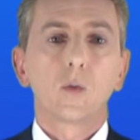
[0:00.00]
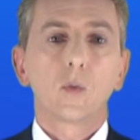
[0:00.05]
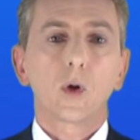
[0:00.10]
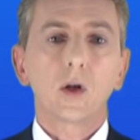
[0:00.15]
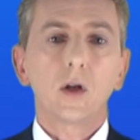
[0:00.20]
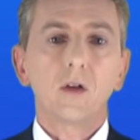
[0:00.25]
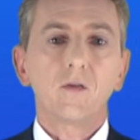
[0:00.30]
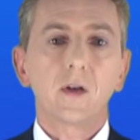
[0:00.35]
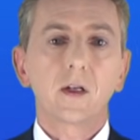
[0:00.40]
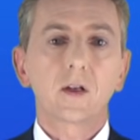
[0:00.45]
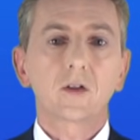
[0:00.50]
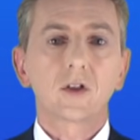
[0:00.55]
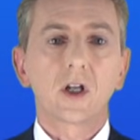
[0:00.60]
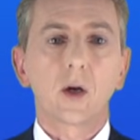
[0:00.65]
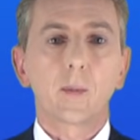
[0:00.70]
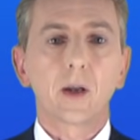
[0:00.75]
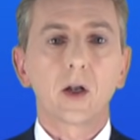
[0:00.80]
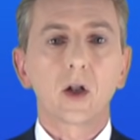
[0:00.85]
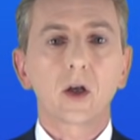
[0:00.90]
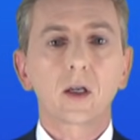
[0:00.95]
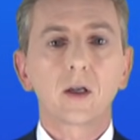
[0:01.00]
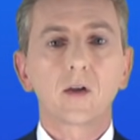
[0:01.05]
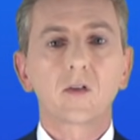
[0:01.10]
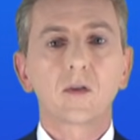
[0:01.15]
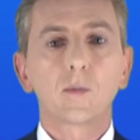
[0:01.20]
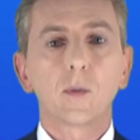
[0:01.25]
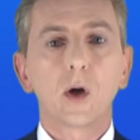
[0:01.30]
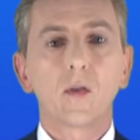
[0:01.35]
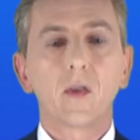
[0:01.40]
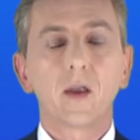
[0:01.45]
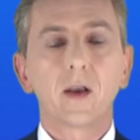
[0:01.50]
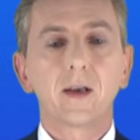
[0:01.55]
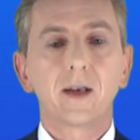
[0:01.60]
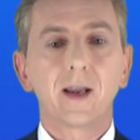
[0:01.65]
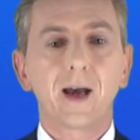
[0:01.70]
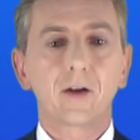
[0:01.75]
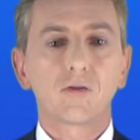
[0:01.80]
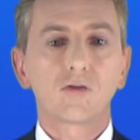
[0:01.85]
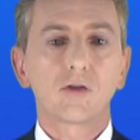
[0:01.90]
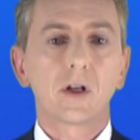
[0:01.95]
We're going to finish now by looking at some other
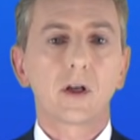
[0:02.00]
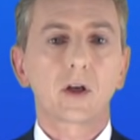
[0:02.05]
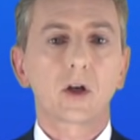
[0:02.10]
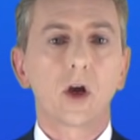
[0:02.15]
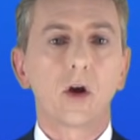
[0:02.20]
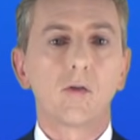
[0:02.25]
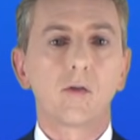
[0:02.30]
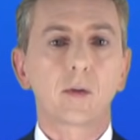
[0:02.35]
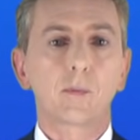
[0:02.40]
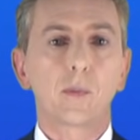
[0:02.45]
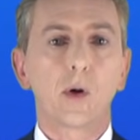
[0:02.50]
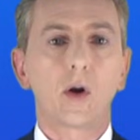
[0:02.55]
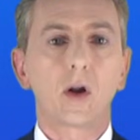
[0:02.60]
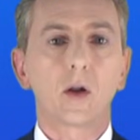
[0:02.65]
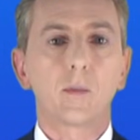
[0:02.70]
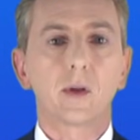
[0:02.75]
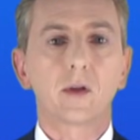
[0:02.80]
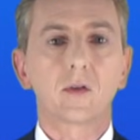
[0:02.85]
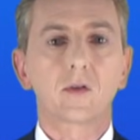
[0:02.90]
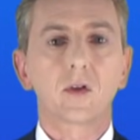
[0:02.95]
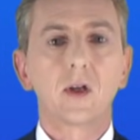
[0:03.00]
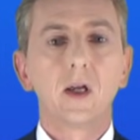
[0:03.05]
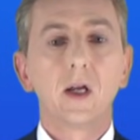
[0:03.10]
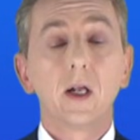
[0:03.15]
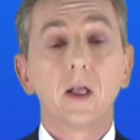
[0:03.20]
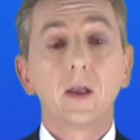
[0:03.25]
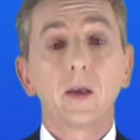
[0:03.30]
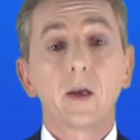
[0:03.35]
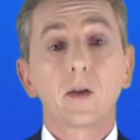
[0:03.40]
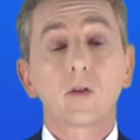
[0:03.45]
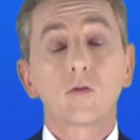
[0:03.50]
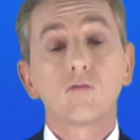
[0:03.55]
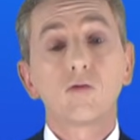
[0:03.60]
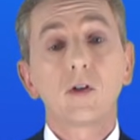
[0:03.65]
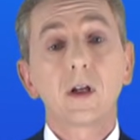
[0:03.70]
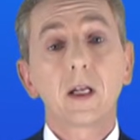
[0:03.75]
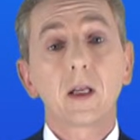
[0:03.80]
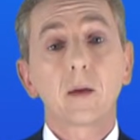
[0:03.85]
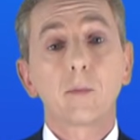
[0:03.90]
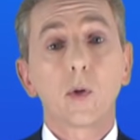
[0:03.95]
naturally occurring polymers. It's
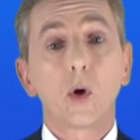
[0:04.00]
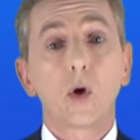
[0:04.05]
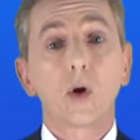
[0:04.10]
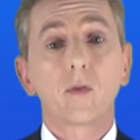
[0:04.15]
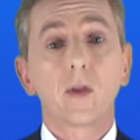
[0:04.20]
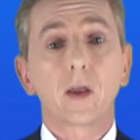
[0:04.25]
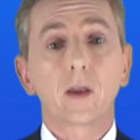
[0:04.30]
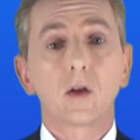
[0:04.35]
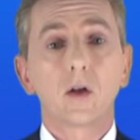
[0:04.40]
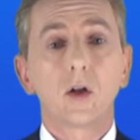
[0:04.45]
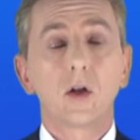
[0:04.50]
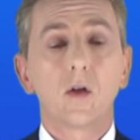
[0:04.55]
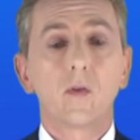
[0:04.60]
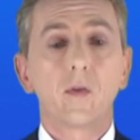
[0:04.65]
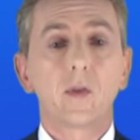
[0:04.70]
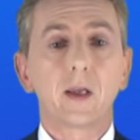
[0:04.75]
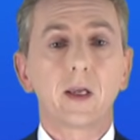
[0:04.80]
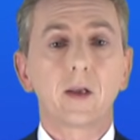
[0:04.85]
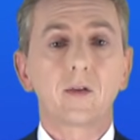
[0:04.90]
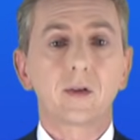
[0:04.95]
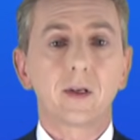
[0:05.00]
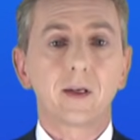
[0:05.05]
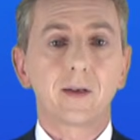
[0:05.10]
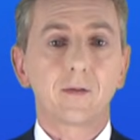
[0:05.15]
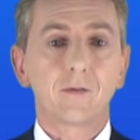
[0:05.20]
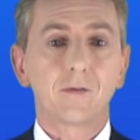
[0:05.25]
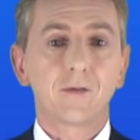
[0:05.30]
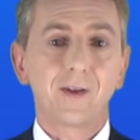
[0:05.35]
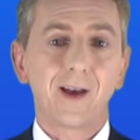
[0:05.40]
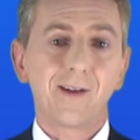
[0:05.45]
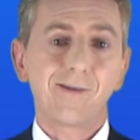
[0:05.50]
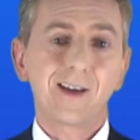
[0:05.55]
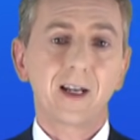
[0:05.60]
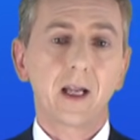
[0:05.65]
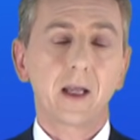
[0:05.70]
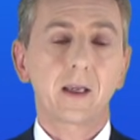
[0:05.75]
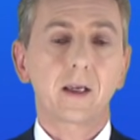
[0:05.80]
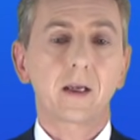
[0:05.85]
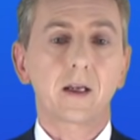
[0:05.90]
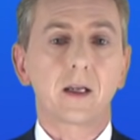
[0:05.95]
really important that you learn these. It's very
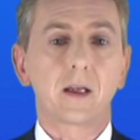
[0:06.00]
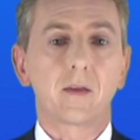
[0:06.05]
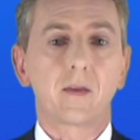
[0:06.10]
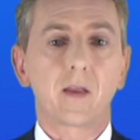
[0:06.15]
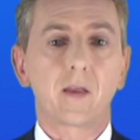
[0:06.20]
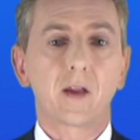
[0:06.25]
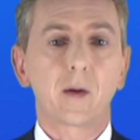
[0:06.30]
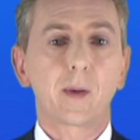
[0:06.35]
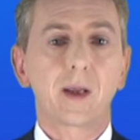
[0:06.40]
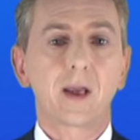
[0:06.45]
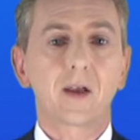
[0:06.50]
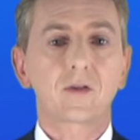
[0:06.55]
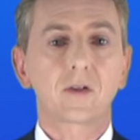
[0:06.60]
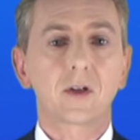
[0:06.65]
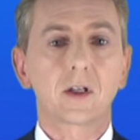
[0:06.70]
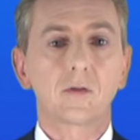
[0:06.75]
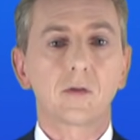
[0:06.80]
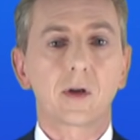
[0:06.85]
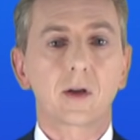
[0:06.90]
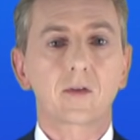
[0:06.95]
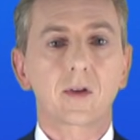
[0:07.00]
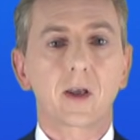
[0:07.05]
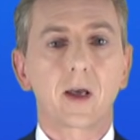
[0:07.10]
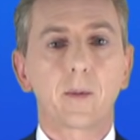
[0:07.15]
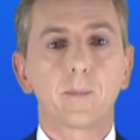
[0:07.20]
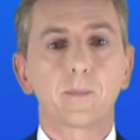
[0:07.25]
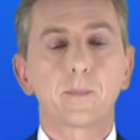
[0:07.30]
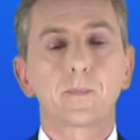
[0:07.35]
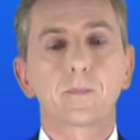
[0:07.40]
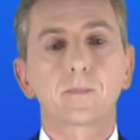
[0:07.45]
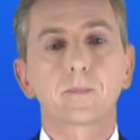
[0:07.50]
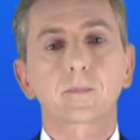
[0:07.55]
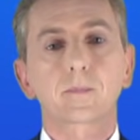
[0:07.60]
likely that they'll be asked in your exam.